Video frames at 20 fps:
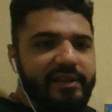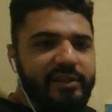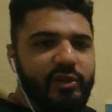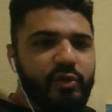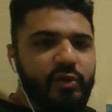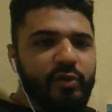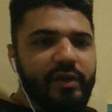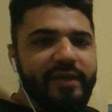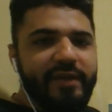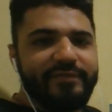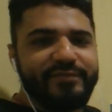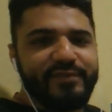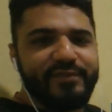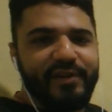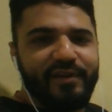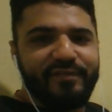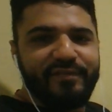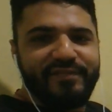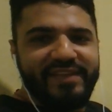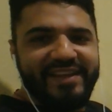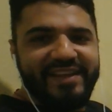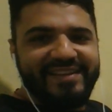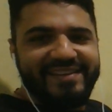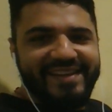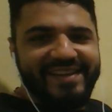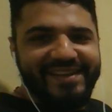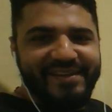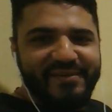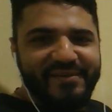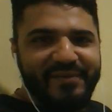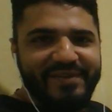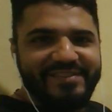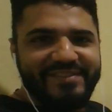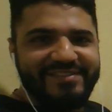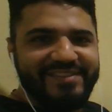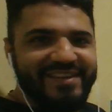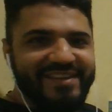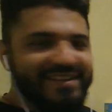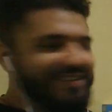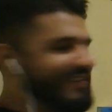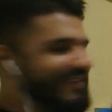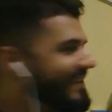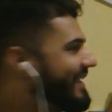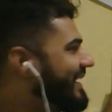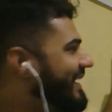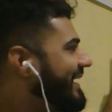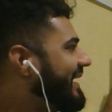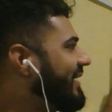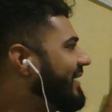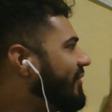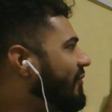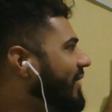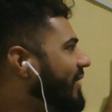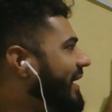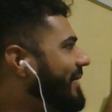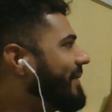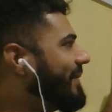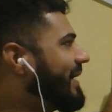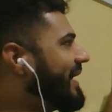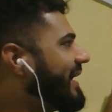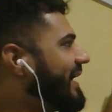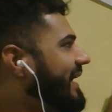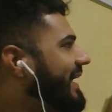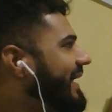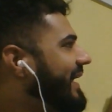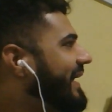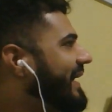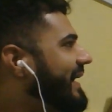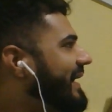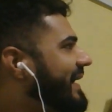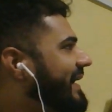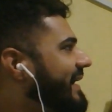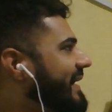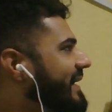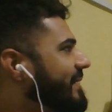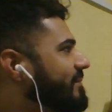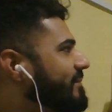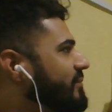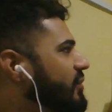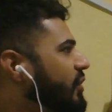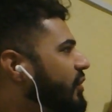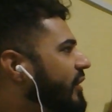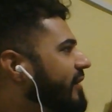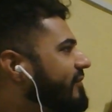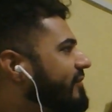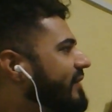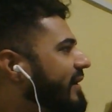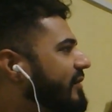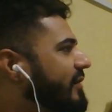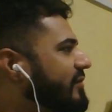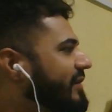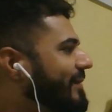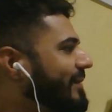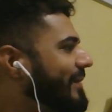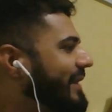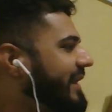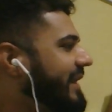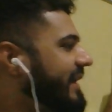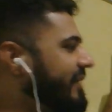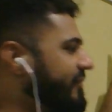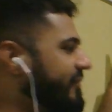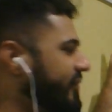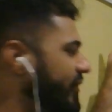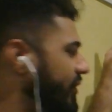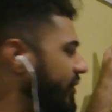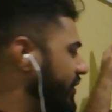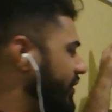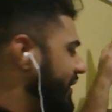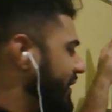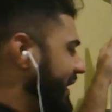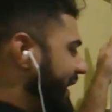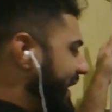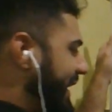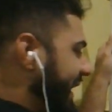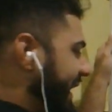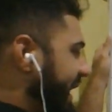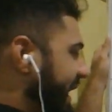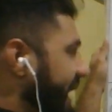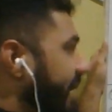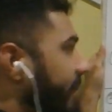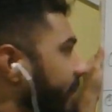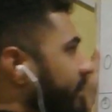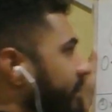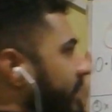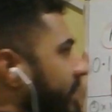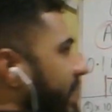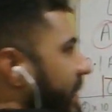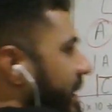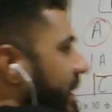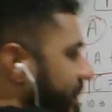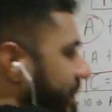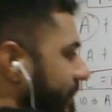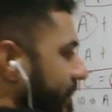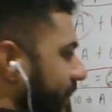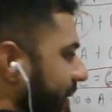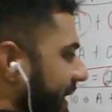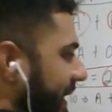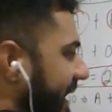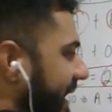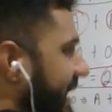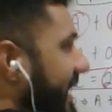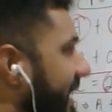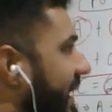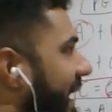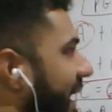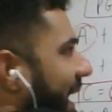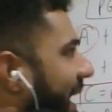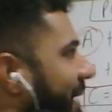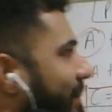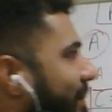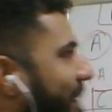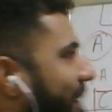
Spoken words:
You have solved the entire question, whereby you have found the bilik for A, B and